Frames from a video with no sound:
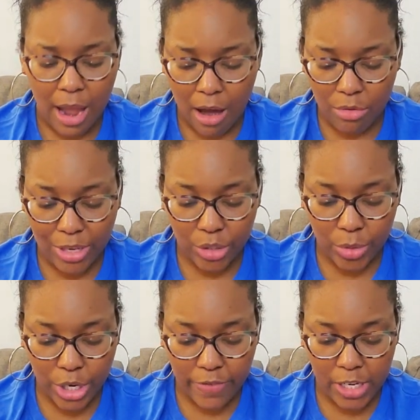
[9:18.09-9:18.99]
I was watching
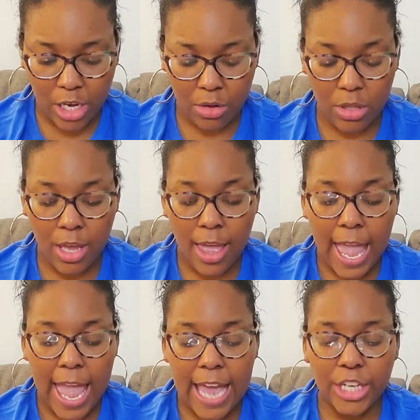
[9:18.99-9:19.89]
one of her videos
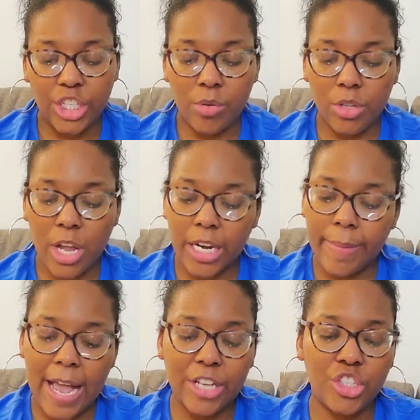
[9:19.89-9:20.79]
and she was talking
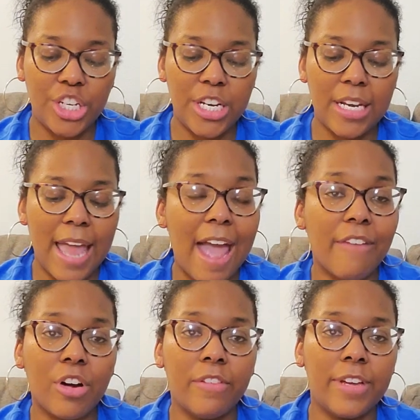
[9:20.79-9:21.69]
about how she didn't
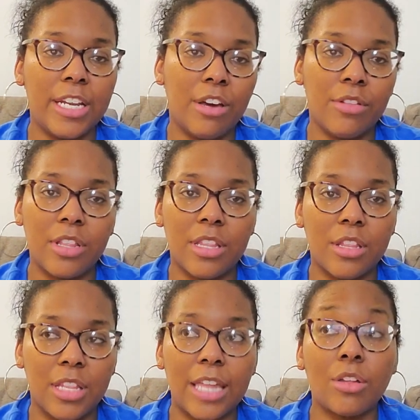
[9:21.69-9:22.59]
have her videos
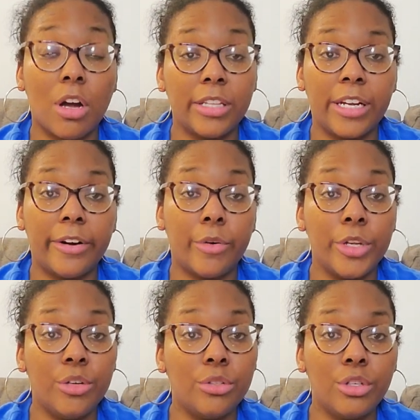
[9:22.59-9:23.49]
that's are, that are on
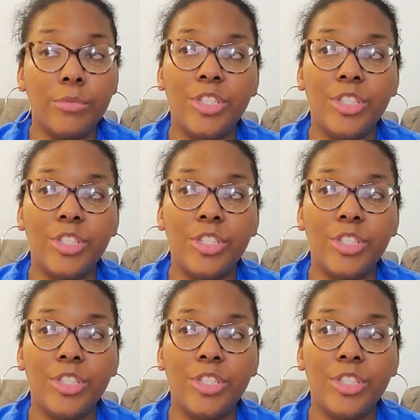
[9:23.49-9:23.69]
YouTube.